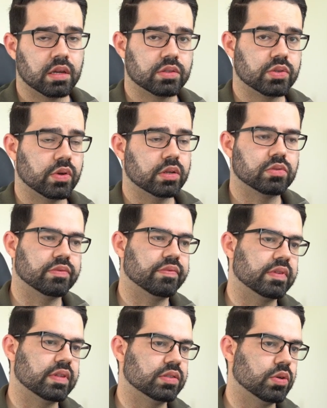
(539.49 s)

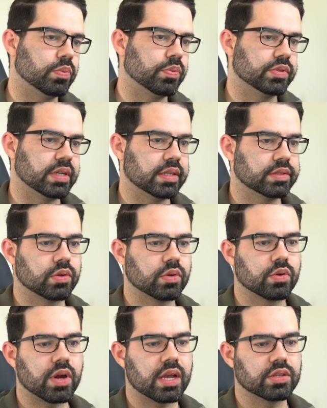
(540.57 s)
252%. So
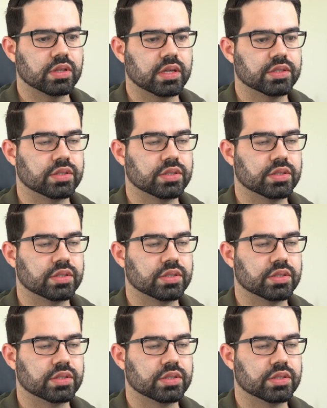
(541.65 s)
congratulations,